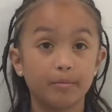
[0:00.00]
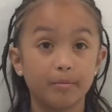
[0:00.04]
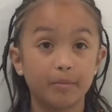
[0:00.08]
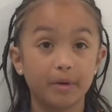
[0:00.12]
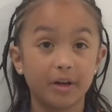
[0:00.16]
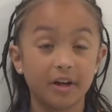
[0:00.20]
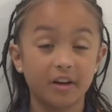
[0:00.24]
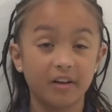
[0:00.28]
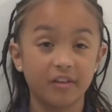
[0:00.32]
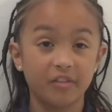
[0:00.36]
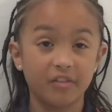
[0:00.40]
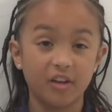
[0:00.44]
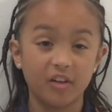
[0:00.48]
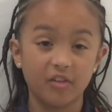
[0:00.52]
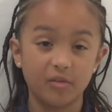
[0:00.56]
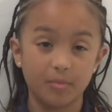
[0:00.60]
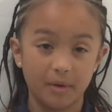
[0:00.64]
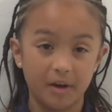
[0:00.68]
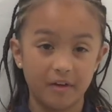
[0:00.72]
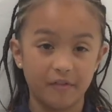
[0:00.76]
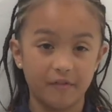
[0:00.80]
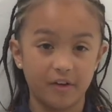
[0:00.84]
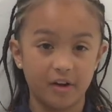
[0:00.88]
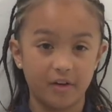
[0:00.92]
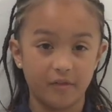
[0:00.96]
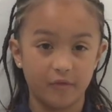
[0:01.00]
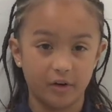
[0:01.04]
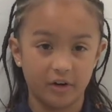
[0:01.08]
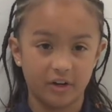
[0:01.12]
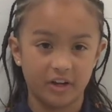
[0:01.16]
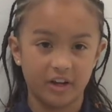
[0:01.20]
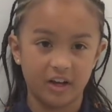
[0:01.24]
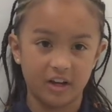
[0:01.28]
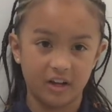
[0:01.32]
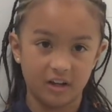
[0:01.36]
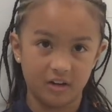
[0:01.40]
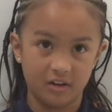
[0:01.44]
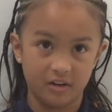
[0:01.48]
because that's my favorite
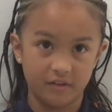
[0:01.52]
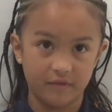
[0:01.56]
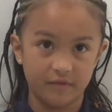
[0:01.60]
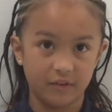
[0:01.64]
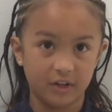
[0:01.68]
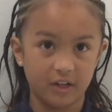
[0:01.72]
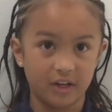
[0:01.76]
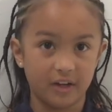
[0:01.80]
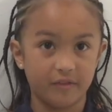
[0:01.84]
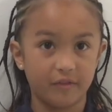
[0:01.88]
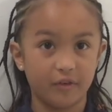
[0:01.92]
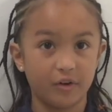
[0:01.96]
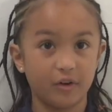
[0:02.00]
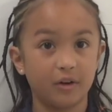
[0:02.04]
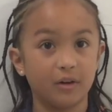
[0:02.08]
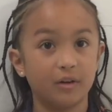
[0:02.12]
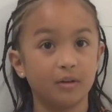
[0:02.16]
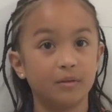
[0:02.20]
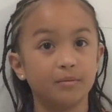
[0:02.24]
candy flavor.